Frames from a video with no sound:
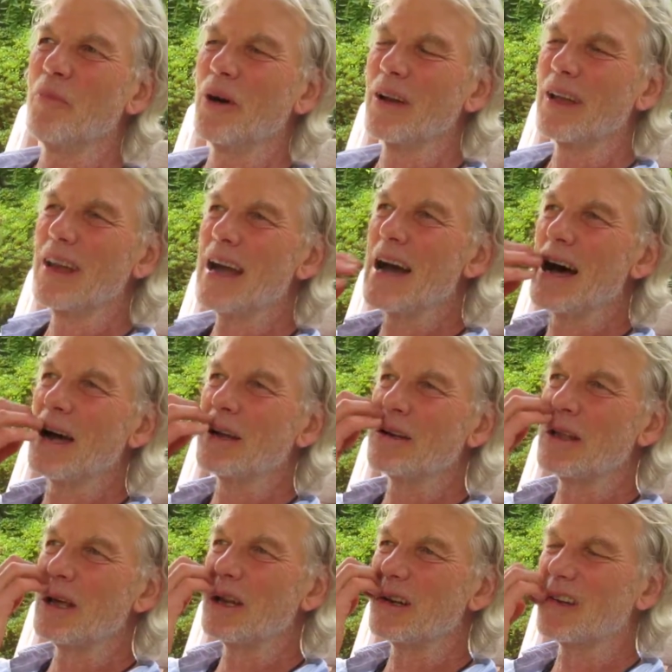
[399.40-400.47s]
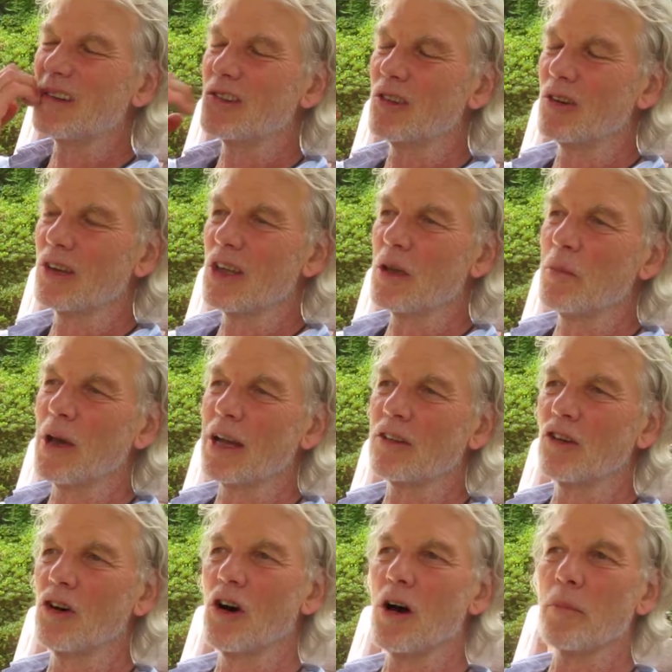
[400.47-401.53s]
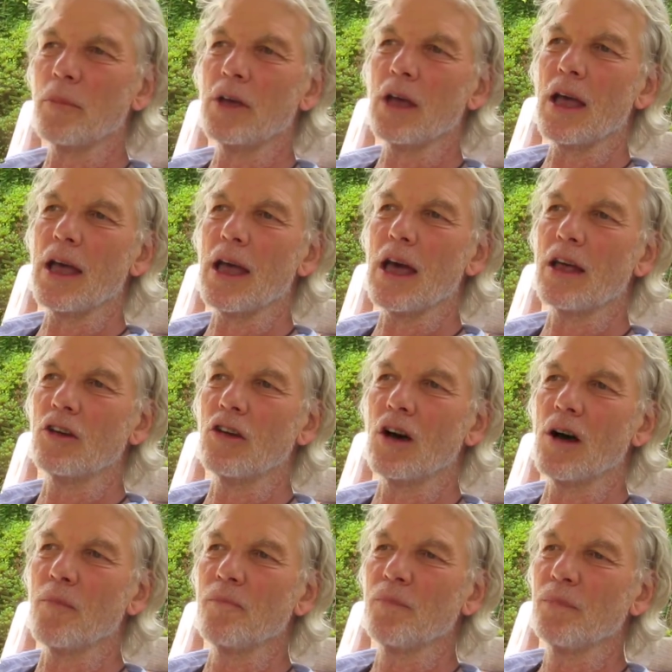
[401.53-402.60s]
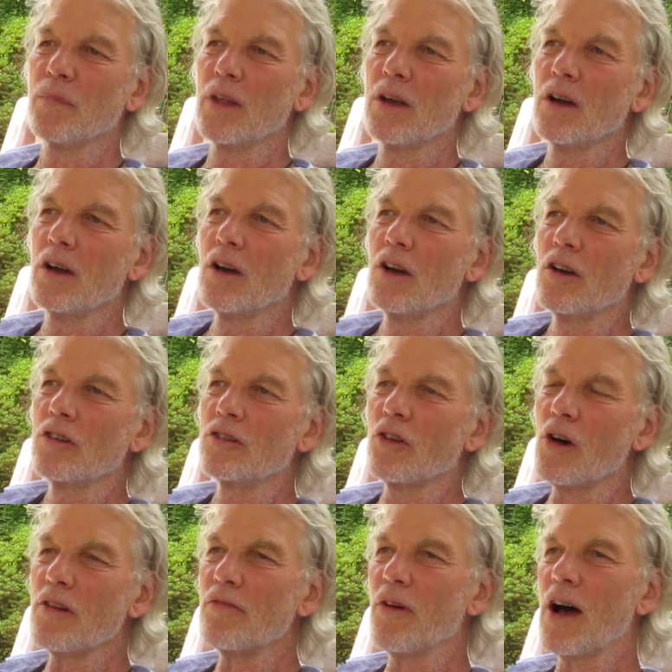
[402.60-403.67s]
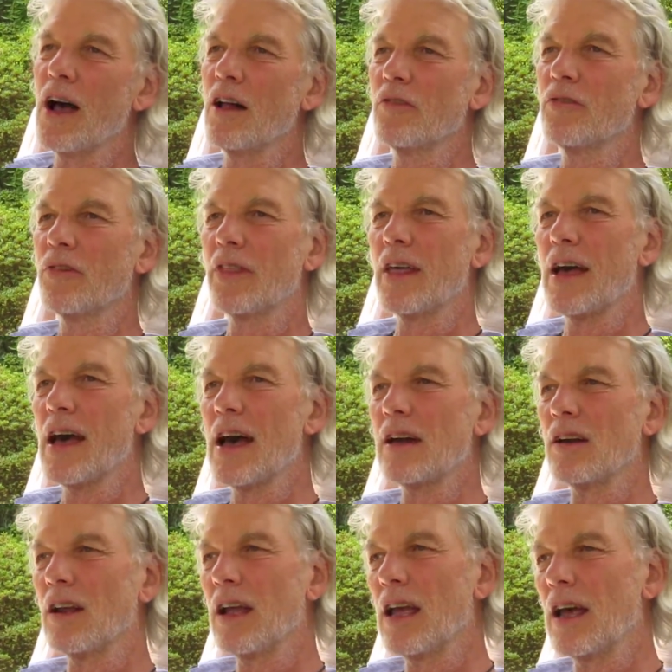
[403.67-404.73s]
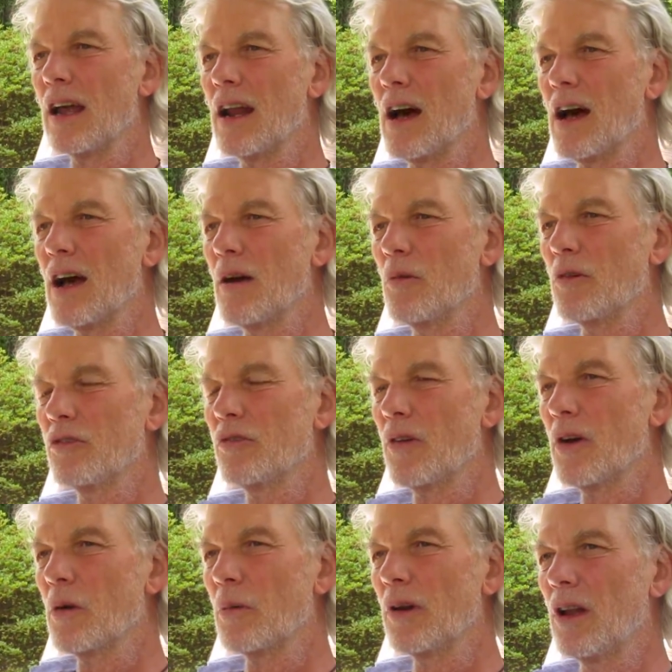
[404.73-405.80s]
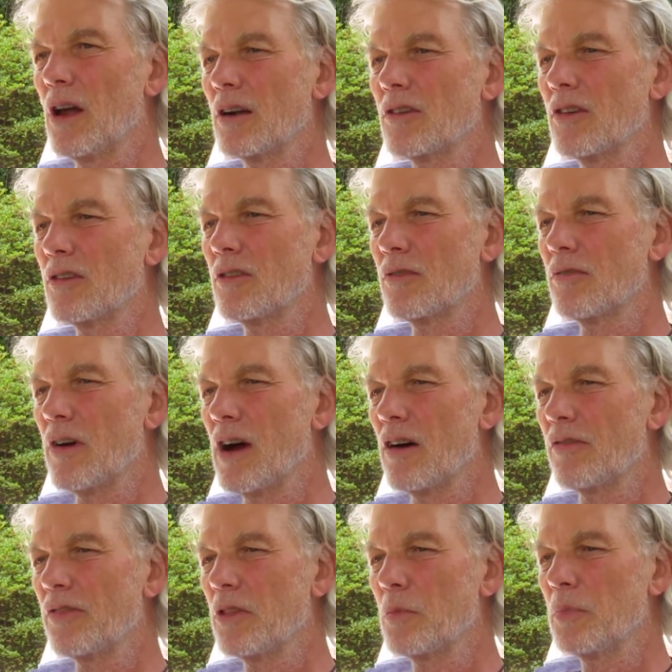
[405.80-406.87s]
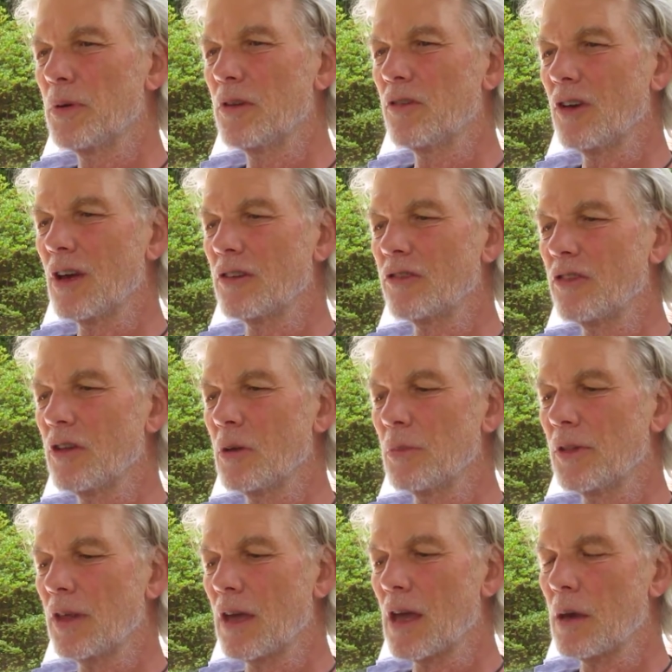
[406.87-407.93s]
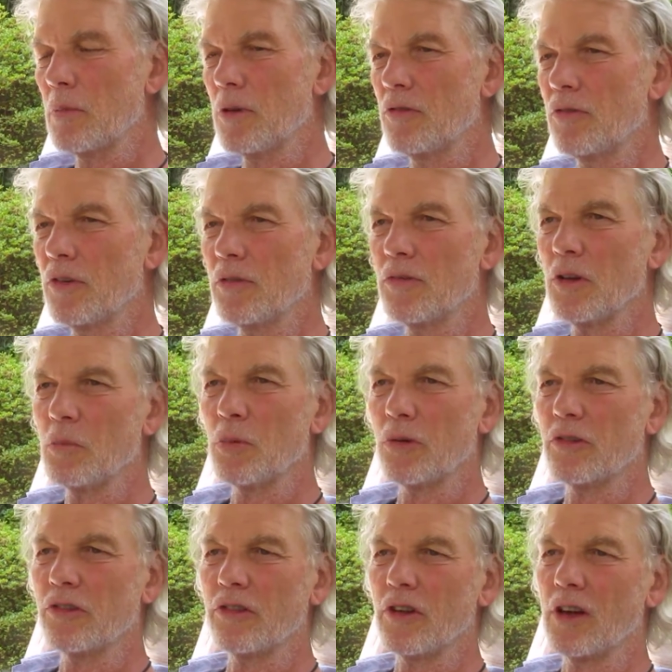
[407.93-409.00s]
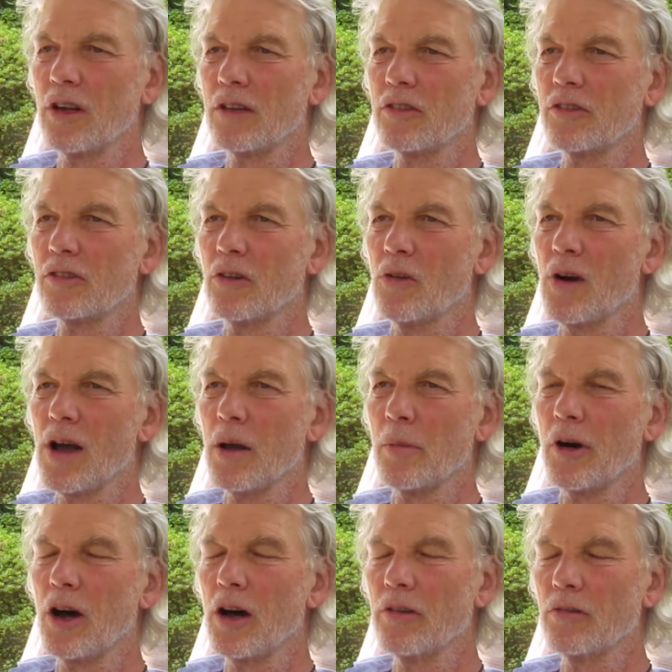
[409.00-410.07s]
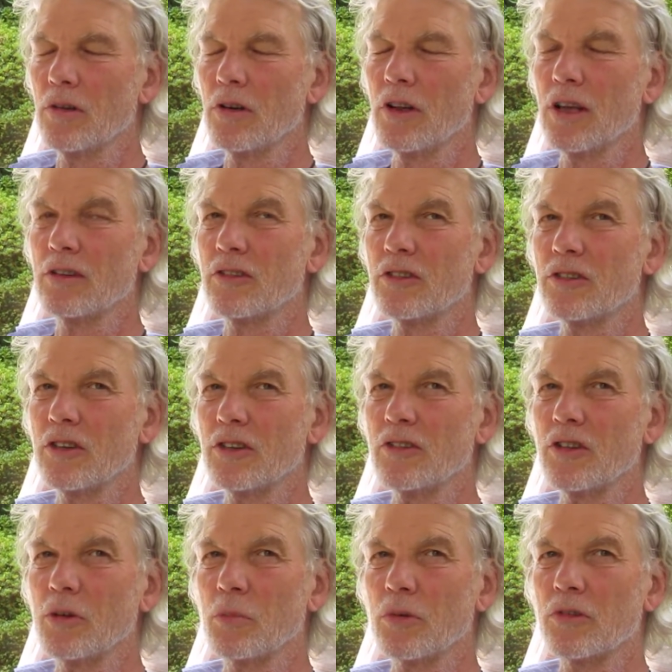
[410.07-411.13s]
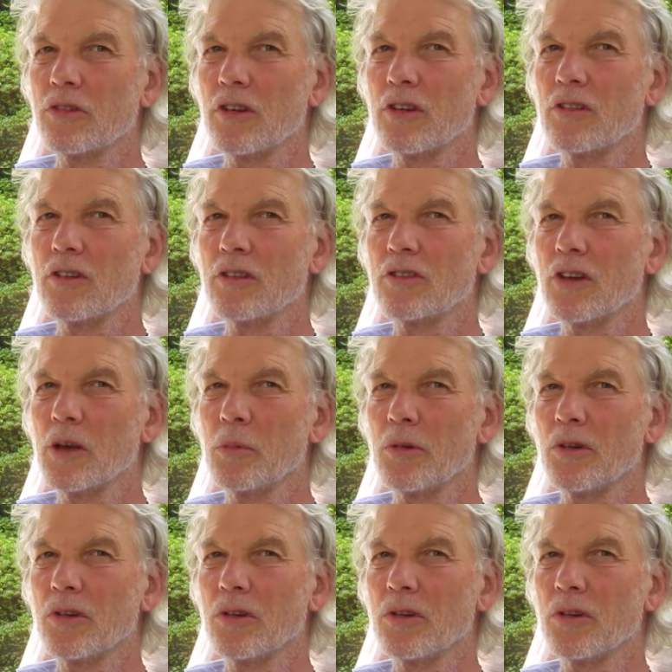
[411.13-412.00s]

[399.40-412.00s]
But yeah, so it came back to haunt me, and so I filed for that, and I was very reluctant to file for the PTSD, but they gave me 50%, so I am 160% disabled.